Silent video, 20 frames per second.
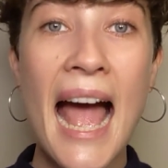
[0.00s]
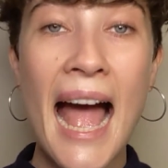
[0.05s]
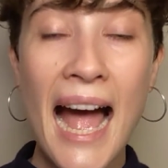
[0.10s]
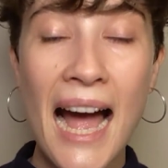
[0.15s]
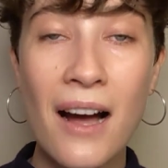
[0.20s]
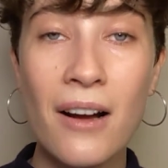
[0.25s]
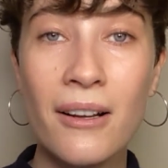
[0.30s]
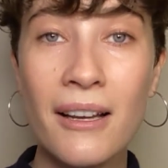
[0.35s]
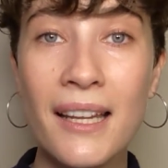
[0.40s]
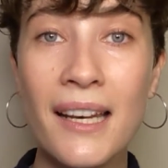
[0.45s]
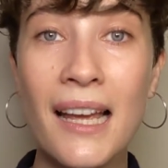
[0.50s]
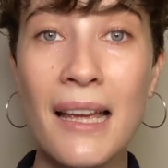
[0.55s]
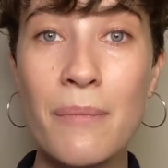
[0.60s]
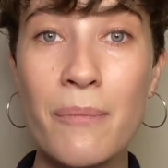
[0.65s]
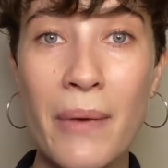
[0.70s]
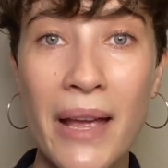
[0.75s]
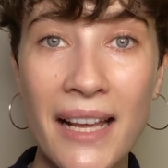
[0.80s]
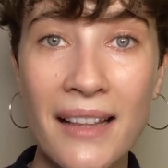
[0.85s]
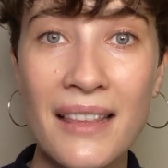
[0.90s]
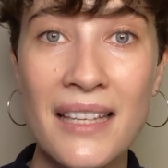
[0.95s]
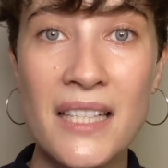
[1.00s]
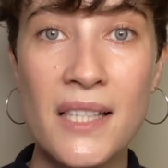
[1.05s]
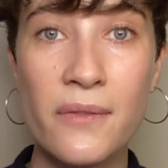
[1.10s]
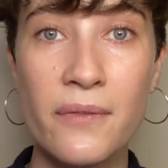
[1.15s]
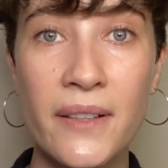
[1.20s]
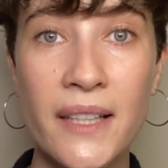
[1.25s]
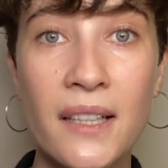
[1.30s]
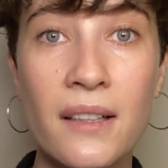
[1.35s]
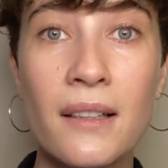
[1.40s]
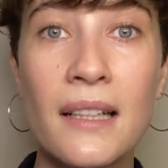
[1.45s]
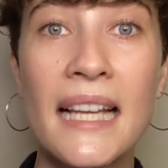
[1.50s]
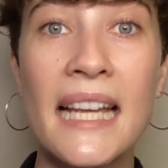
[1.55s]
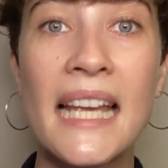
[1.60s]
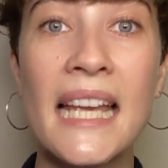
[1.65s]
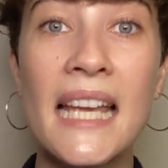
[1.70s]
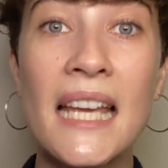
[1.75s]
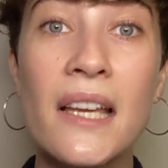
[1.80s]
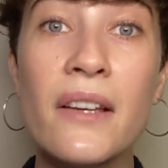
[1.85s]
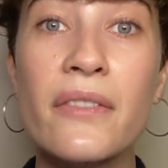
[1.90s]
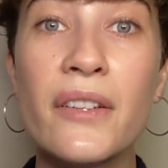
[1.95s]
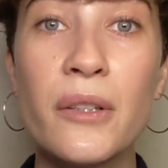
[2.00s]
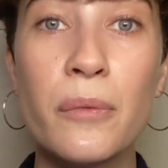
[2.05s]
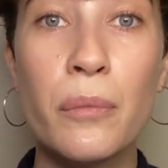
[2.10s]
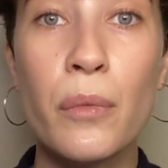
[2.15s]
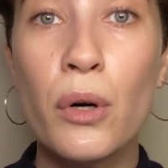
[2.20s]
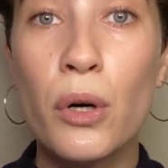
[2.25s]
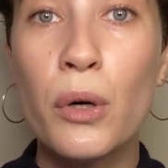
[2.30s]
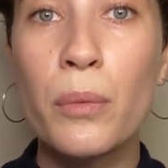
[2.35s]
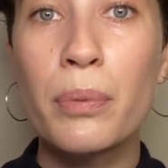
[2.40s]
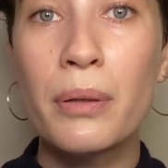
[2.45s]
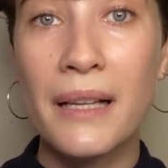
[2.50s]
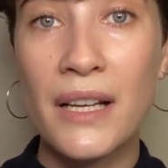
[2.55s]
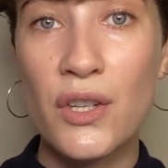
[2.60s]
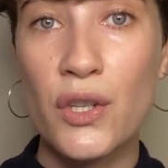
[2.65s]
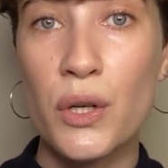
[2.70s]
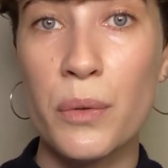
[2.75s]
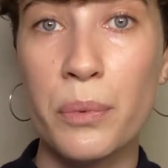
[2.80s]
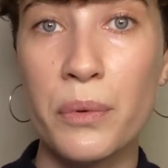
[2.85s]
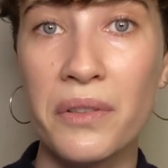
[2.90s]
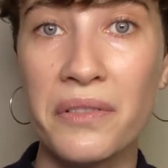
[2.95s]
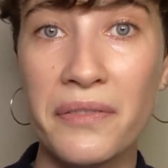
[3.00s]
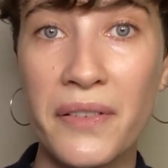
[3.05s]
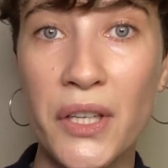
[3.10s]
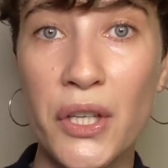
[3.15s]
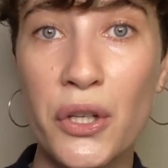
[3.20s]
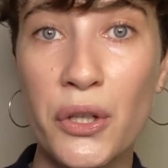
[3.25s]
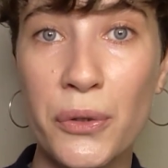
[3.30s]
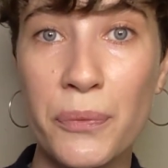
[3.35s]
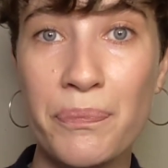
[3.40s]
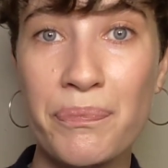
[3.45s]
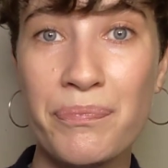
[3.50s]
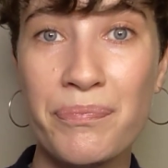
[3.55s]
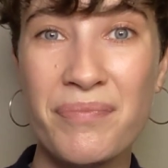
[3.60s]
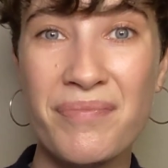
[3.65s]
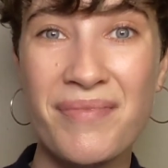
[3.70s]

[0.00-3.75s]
how can I make this feel even more pleasurable for you?